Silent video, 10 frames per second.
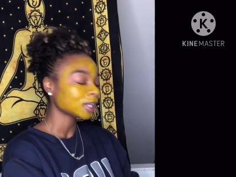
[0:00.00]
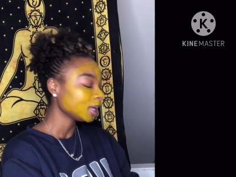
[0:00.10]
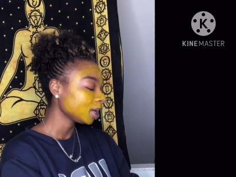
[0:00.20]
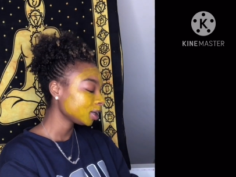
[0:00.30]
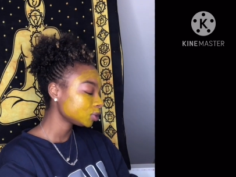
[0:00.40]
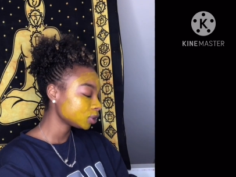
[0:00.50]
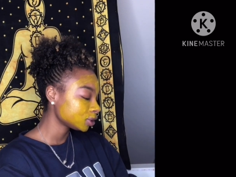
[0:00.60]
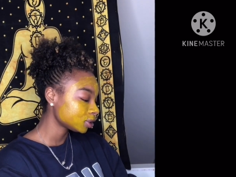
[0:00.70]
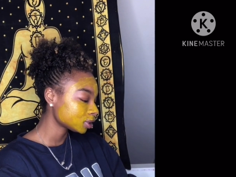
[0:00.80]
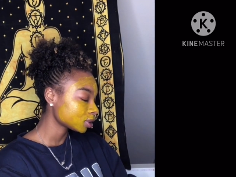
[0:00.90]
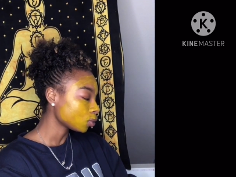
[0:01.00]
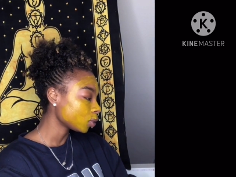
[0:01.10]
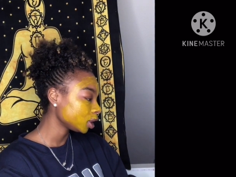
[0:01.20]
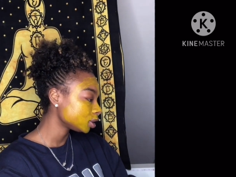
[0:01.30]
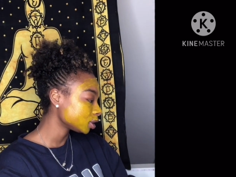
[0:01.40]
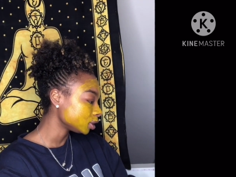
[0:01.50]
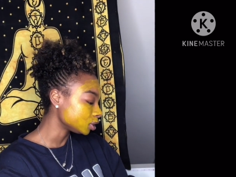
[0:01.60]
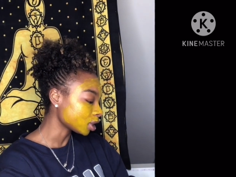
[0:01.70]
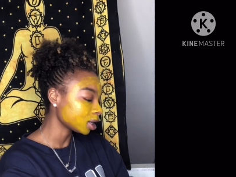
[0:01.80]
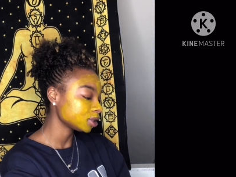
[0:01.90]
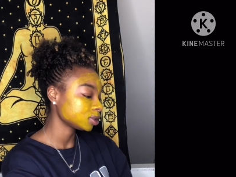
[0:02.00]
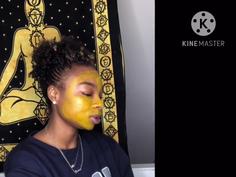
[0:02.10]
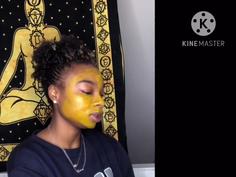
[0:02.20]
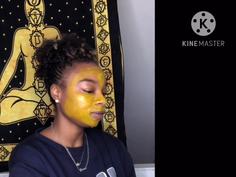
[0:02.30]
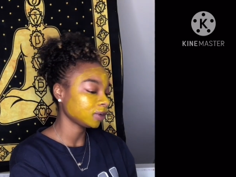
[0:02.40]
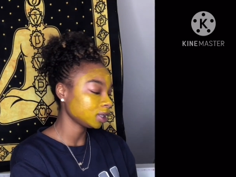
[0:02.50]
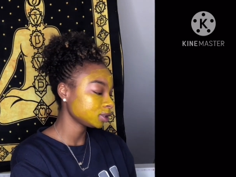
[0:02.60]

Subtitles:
and just wait till it dries on your face.